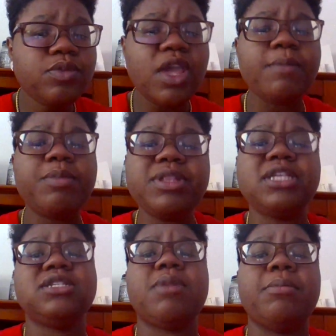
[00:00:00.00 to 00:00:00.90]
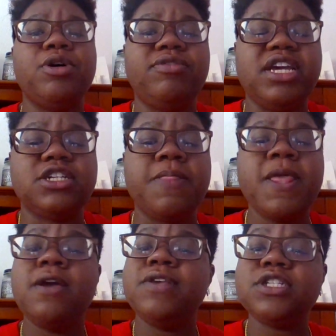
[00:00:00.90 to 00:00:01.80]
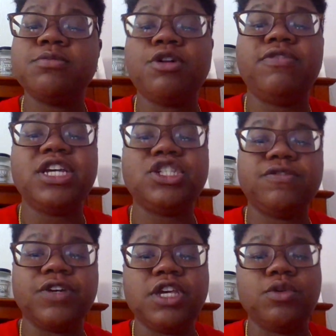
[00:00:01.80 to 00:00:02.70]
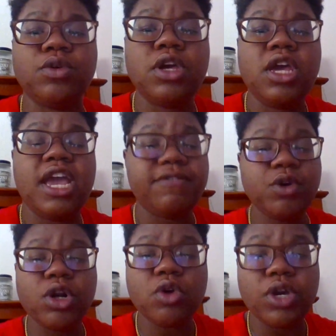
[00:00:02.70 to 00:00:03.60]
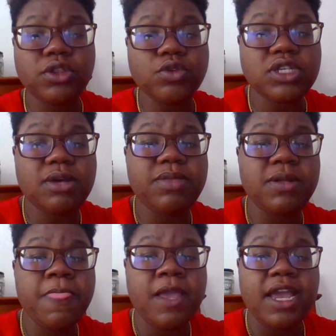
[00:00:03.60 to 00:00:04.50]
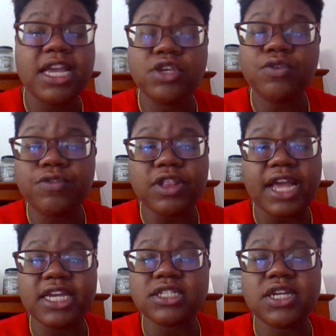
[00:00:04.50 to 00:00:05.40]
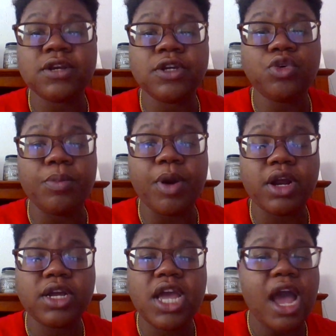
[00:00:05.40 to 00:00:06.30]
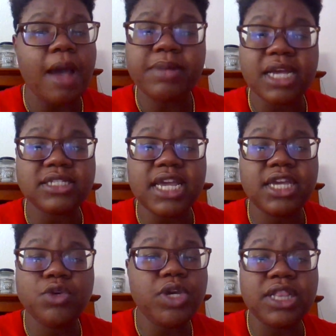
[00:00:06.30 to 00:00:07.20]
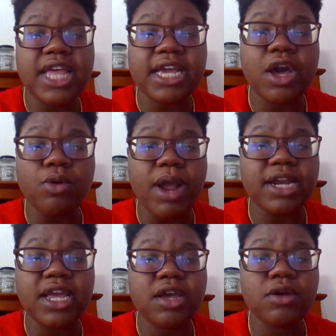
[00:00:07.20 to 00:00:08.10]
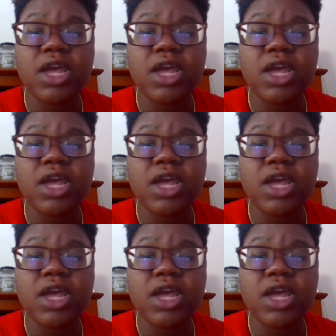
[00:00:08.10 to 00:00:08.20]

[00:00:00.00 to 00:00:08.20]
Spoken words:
I'm going to put this in my motivation. This is motivation for you. If you are going through something and you feel like it's tearing you apart, I'm not saying you can let go right now.